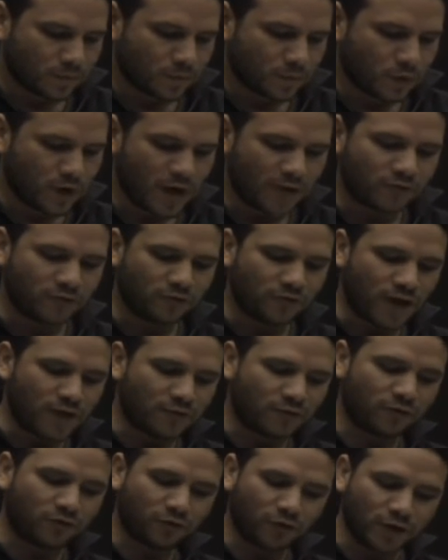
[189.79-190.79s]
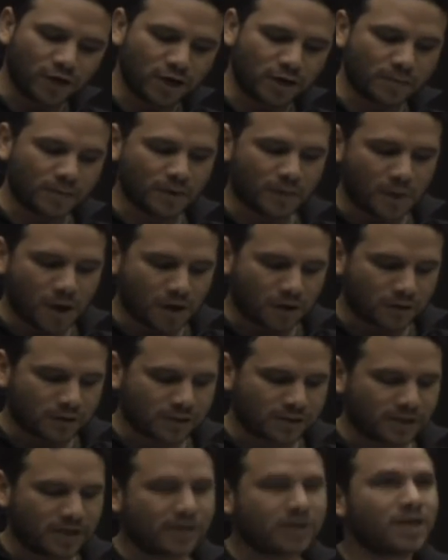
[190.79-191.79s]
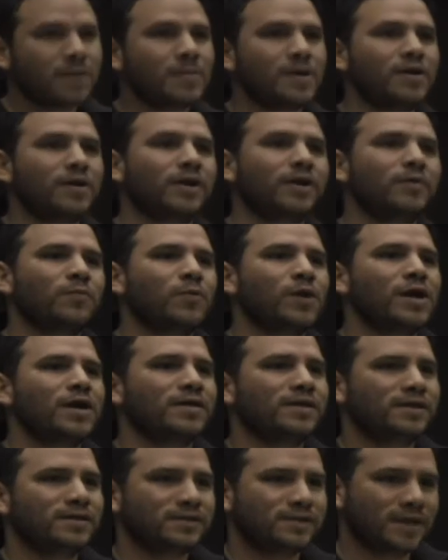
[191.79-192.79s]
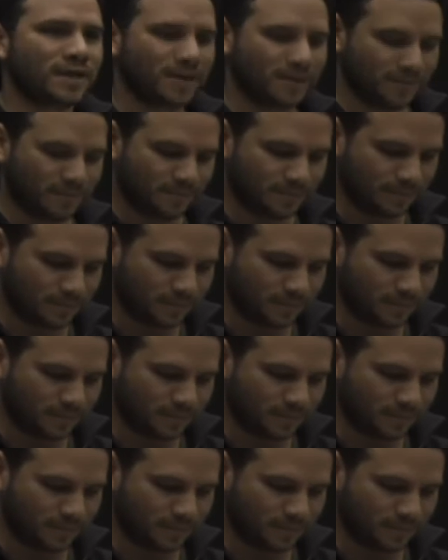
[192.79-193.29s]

We have to fight for freedom, democracy, and the American way, they say.